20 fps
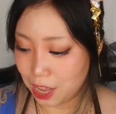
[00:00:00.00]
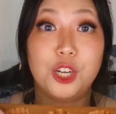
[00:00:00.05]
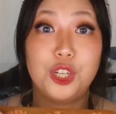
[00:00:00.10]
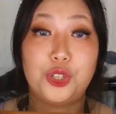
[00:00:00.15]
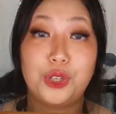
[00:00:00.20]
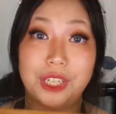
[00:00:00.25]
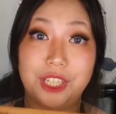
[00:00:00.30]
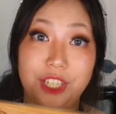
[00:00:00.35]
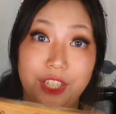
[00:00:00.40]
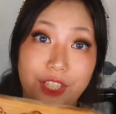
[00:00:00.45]

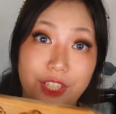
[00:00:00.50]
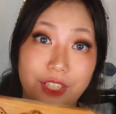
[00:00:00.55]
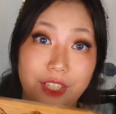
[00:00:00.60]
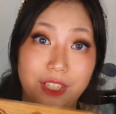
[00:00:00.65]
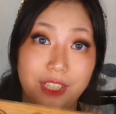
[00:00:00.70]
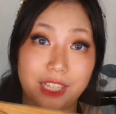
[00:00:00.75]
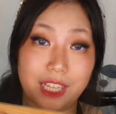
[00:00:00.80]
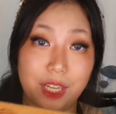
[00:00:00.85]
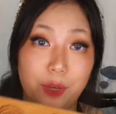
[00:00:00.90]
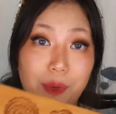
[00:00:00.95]

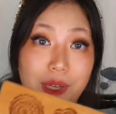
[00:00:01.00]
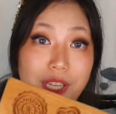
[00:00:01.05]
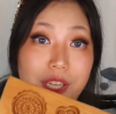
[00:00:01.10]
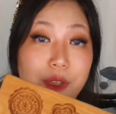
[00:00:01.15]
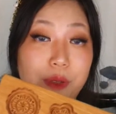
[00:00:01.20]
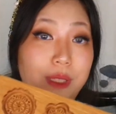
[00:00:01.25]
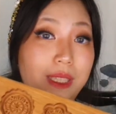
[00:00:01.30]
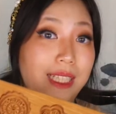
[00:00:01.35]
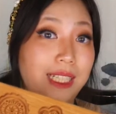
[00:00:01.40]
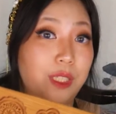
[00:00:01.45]
Traditionally, we
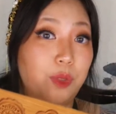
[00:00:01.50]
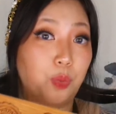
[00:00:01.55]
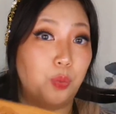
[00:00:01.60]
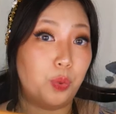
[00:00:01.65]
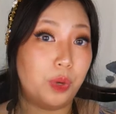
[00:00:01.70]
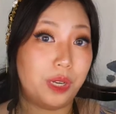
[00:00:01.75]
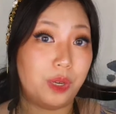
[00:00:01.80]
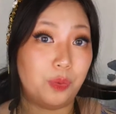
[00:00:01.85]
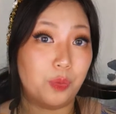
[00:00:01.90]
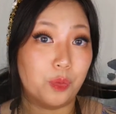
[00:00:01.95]
use these
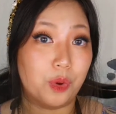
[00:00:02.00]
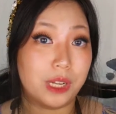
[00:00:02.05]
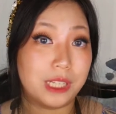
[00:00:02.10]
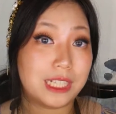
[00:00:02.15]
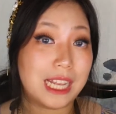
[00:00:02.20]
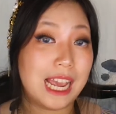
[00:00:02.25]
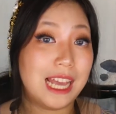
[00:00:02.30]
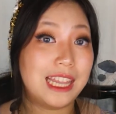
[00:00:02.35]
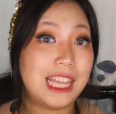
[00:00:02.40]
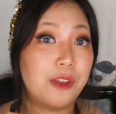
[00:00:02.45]
wooden ones,
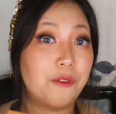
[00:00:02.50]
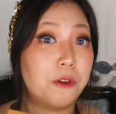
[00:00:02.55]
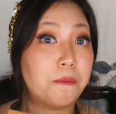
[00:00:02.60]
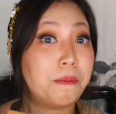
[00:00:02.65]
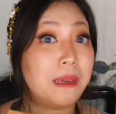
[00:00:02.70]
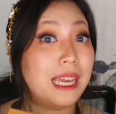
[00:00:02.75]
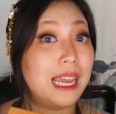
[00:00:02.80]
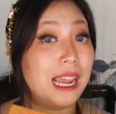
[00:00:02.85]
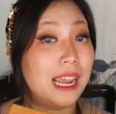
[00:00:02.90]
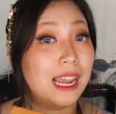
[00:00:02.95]
and they would
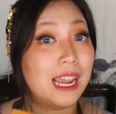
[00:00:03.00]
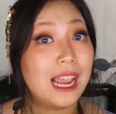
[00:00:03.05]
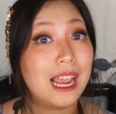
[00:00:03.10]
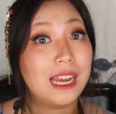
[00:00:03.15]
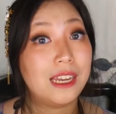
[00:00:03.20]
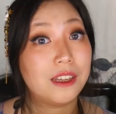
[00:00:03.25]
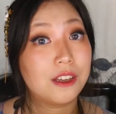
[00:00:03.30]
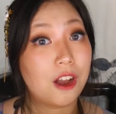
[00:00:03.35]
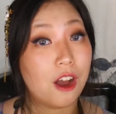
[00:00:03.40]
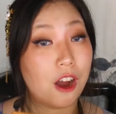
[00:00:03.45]
be
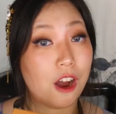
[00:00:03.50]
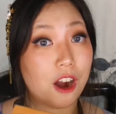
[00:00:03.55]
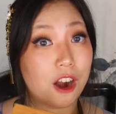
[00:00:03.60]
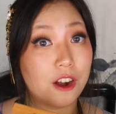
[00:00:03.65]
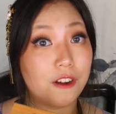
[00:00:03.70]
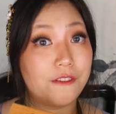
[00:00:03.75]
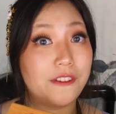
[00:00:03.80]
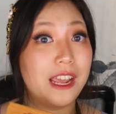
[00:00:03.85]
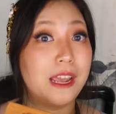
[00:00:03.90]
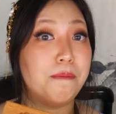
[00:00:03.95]
hand
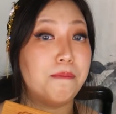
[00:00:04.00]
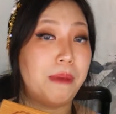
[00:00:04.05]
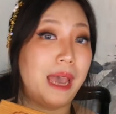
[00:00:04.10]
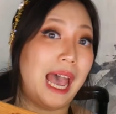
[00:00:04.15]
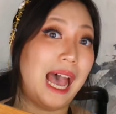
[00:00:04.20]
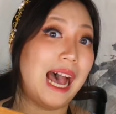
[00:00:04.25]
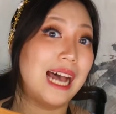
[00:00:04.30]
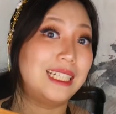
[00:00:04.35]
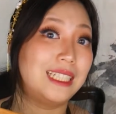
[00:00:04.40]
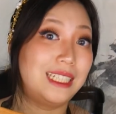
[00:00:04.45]
carved and
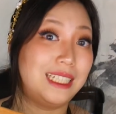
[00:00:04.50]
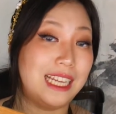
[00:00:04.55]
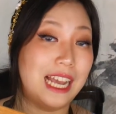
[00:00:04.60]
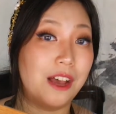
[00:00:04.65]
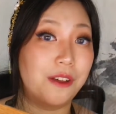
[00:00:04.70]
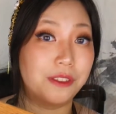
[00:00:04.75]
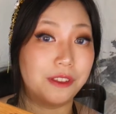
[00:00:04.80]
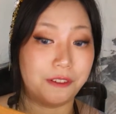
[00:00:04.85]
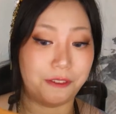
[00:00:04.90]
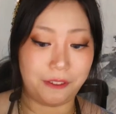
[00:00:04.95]
passed
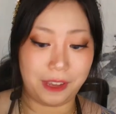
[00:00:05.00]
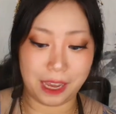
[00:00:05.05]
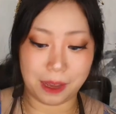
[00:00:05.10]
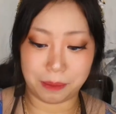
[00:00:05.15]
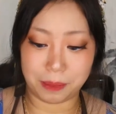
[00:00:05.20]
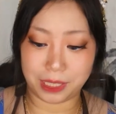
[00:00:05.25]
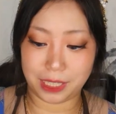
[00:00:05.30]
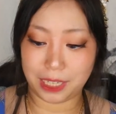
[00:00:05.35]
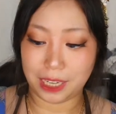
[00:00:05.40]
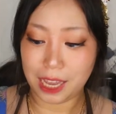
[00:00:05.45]
down the
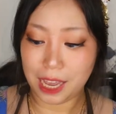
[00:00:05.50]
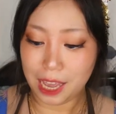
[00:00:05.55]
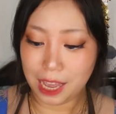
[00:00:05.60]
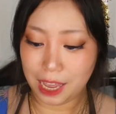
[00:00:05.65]
family.